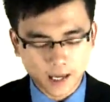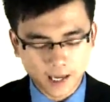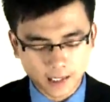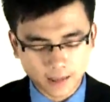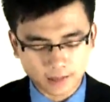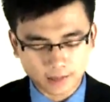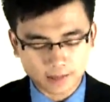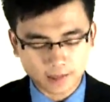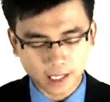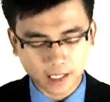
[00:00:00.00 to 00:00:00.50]

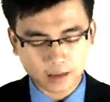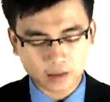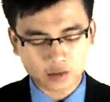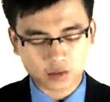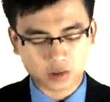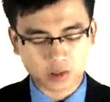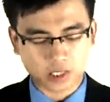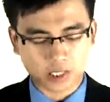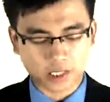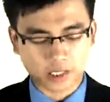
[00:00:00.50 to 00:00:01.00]

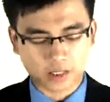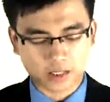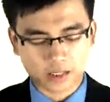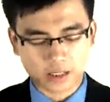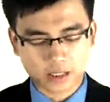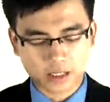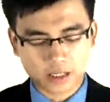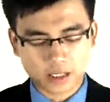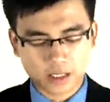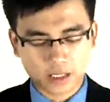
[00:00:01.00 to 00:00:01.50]
intentionally
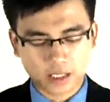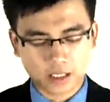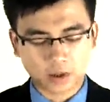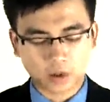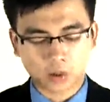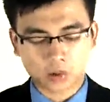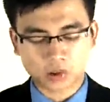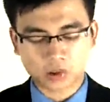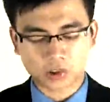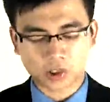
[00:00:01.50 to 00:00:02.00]
in
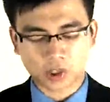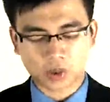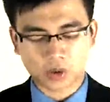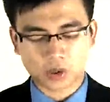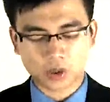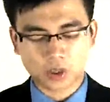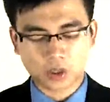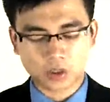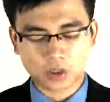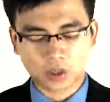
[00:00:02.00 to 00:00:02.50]
order
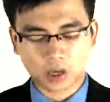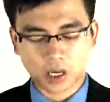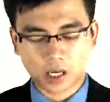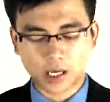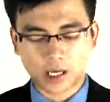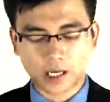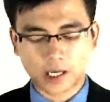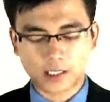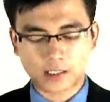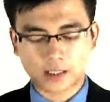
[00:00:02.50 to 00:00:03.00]
to
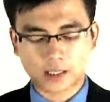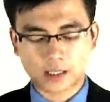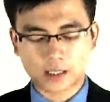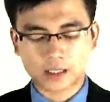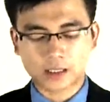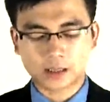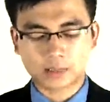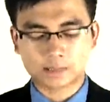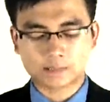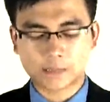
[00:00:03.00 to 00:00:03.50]
hide
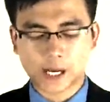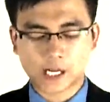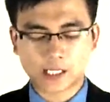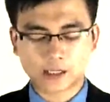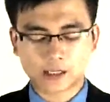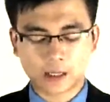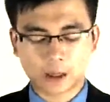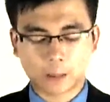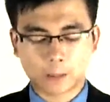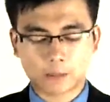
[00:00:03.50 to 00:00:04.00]
the
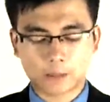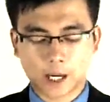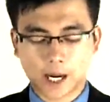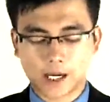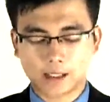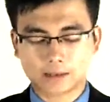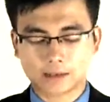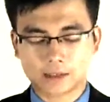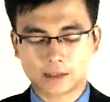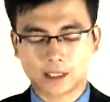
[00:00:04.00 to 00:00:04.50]
bad
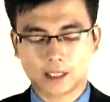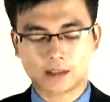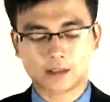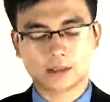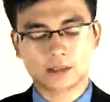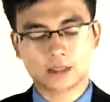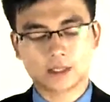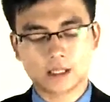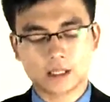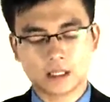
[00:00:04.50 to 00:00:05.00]

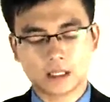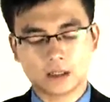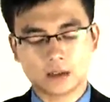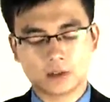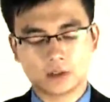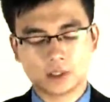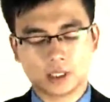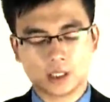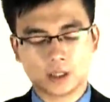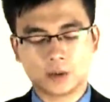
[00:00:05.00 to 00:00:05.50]
practices.
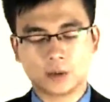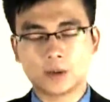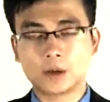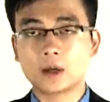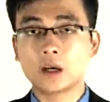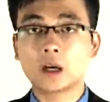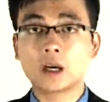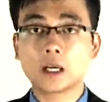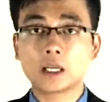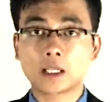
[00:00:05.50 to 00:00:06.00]
So,
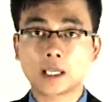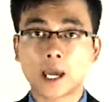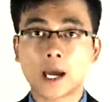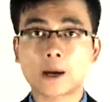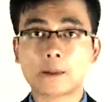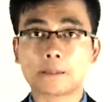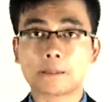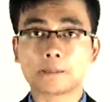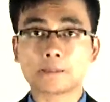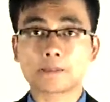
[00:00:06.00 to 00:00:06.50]

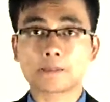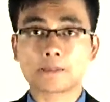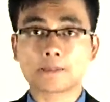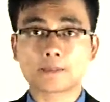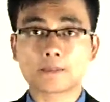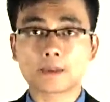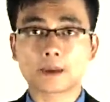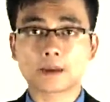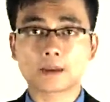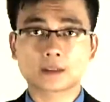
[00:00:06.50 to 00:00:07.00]
yeah,
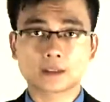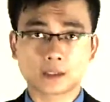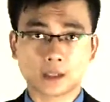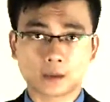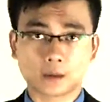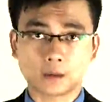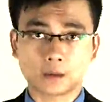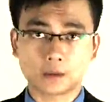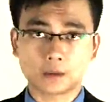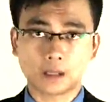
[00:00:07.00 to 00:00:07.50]

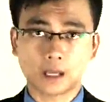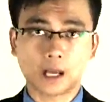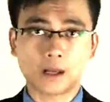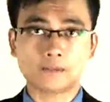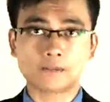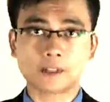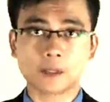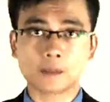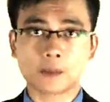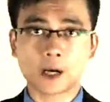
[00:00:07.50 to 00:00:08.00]
so
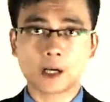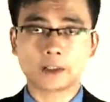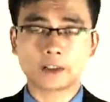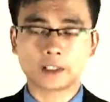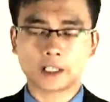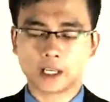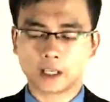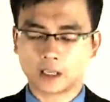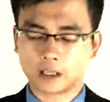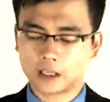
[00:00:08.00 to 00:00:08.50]
undermine
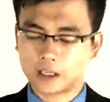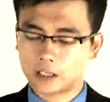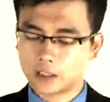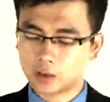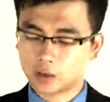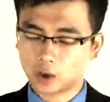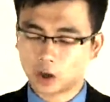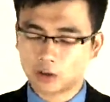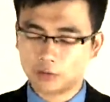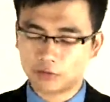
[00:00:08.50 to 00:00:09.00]
the
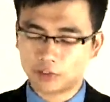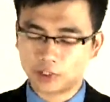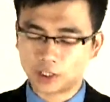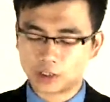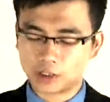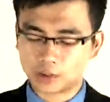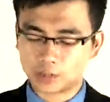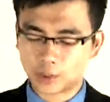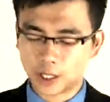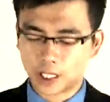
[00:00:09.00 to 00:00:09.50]

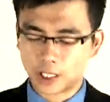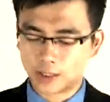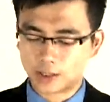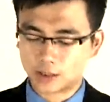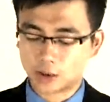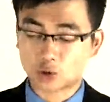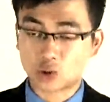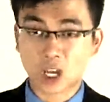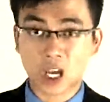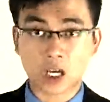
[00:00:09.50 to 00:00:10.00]
confidence by
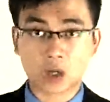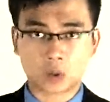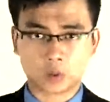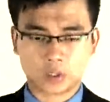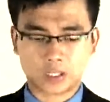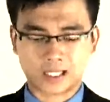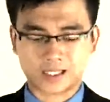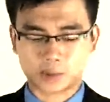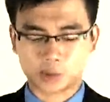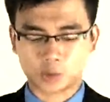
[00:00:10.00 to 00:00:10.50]
the
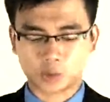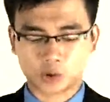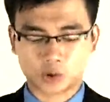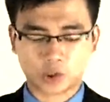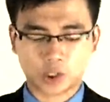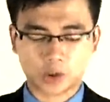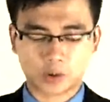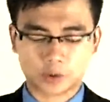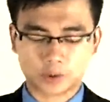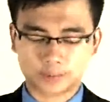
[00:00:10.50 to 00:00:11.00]
shareholder as a
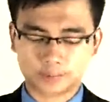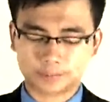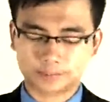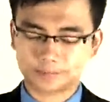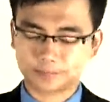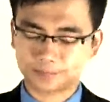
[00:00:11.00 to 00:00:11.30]
result.